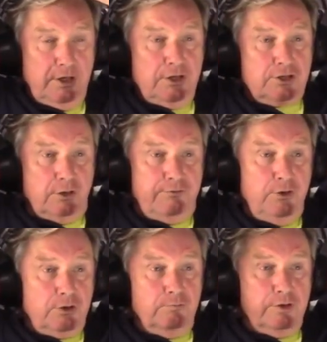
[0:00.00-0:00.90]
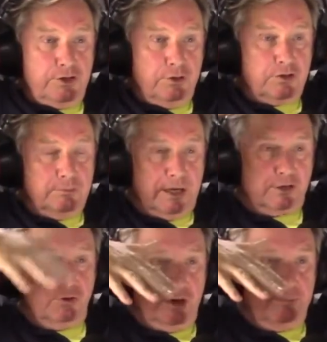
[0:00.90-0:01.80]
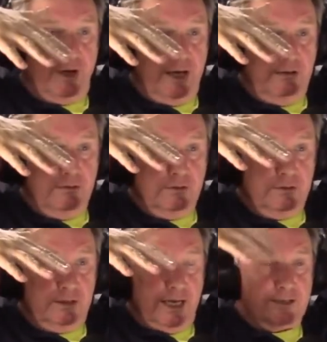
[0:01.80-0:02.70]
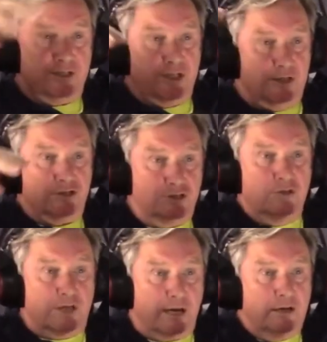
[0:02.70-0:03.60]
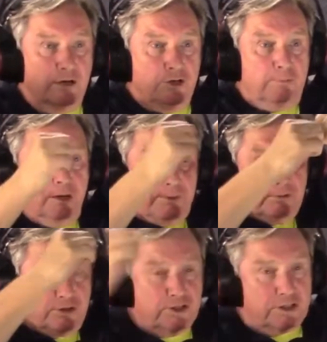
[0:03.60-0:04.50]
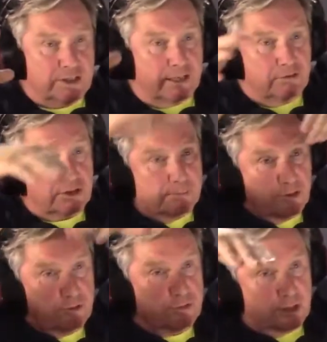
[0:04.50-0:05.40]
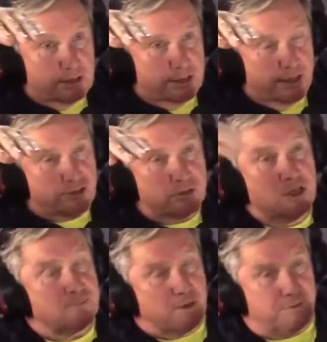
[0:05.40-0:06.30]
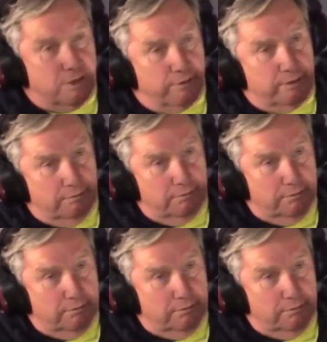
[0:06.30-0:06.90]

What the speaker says: So if you can reduce the amount of chronic pain, the antecedents to that, you might be able to disentangle some of the suicidal ideation, is my theory.